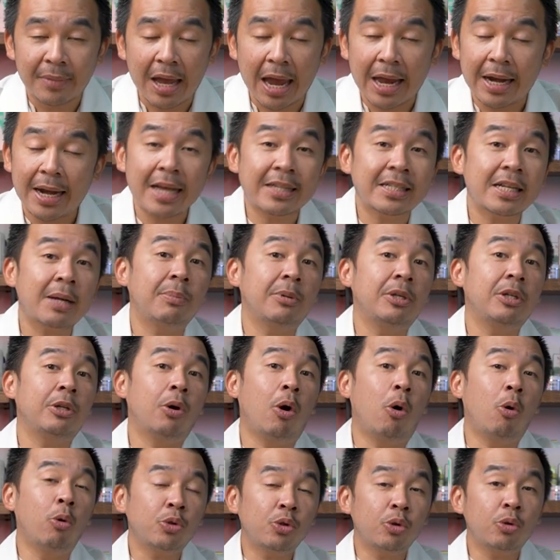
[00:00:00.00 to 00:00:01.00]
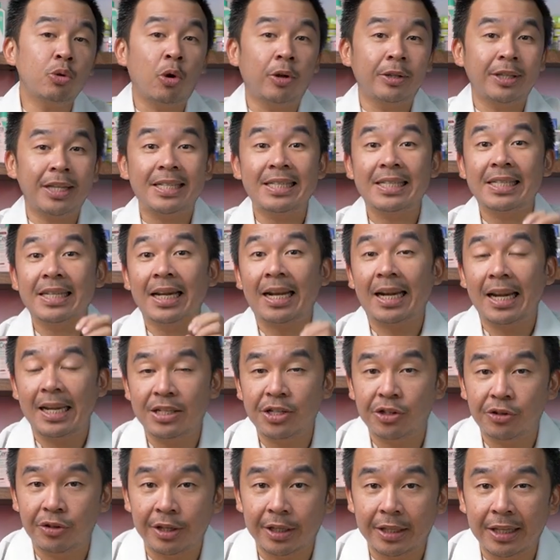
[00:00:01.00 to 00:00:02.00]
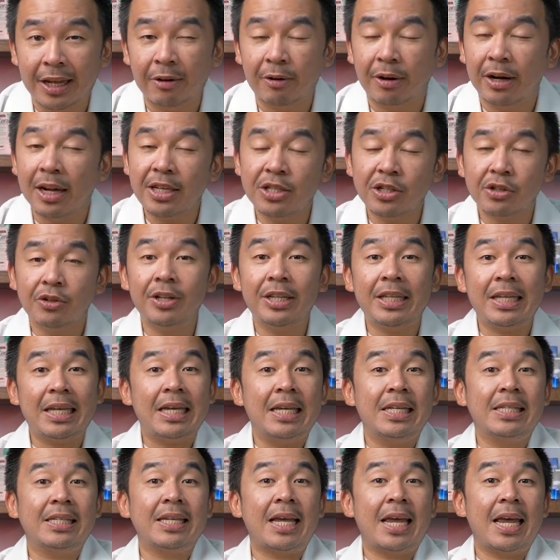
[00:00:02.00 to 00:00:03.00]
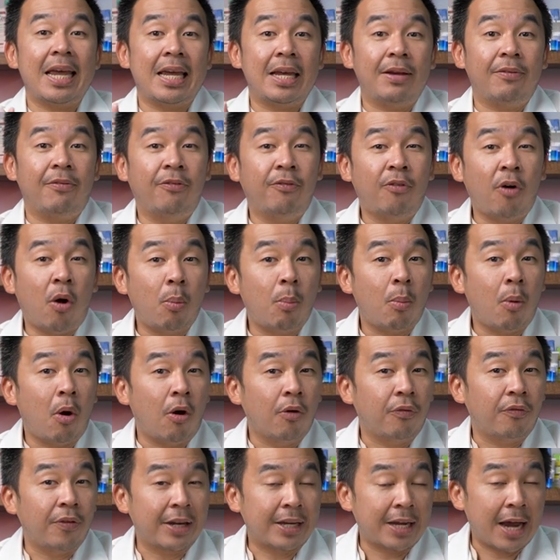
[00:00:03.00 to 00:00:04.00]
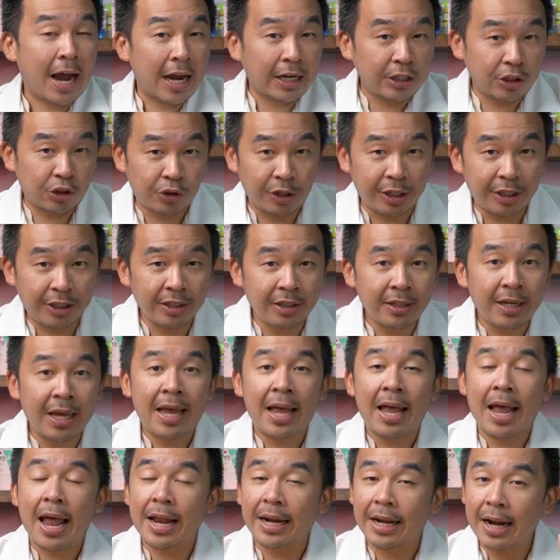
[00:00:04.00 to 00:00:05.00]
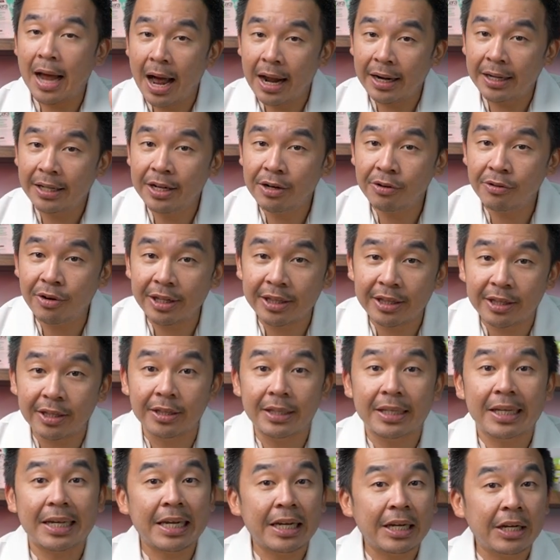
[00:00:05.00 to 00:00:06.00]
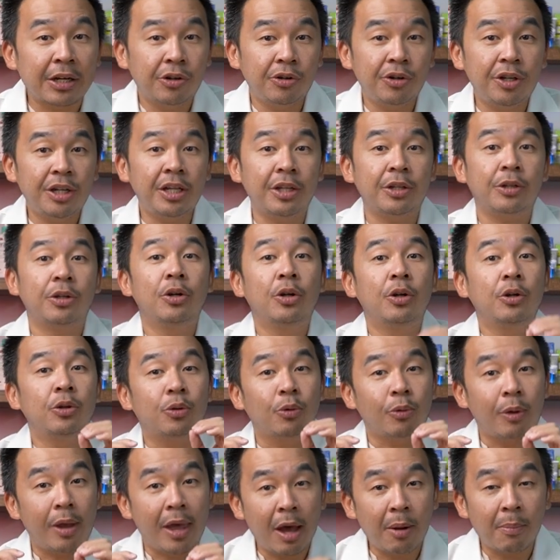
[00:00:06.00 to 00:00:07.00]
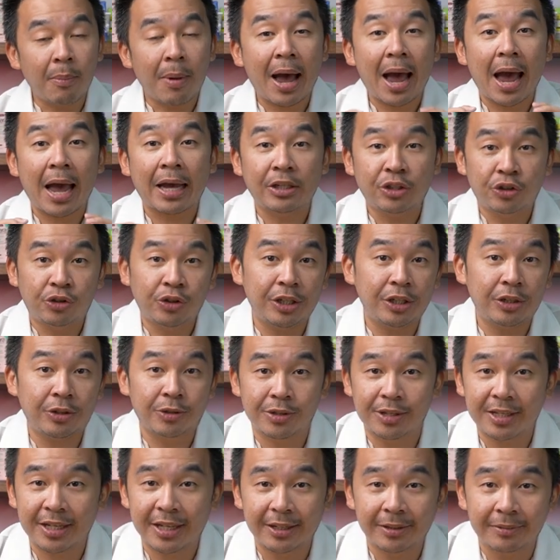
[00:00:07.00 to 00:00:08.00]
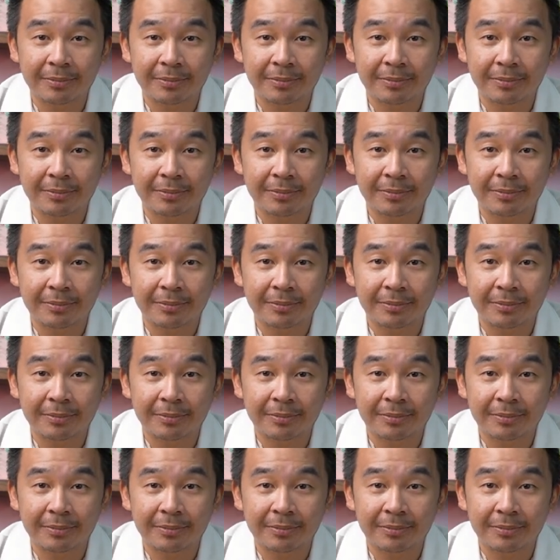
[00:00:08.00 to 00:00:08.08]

And next up, it also contains glycerin. Now, glycerin is a form of a hydrator, an underrated ingredient to help hydrate your skin.